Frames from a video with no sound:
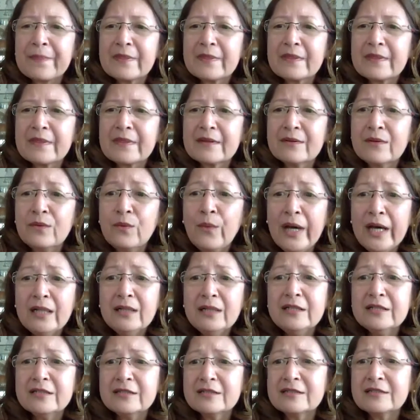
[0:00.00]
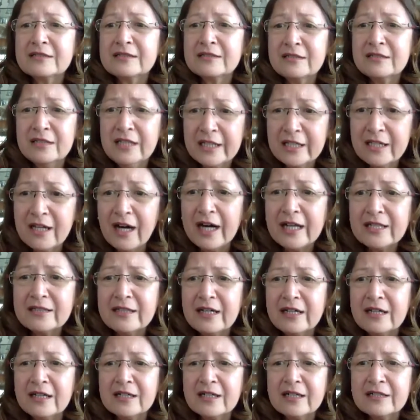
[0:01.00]
well, he got
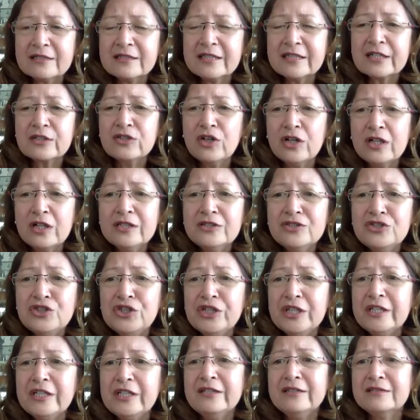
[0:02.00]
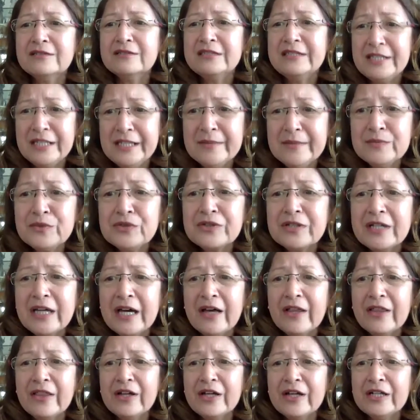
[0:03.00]
a technology team
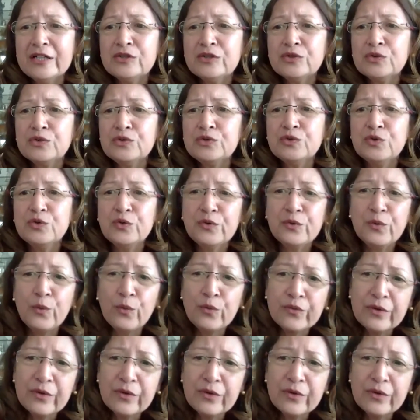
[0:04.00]
together to do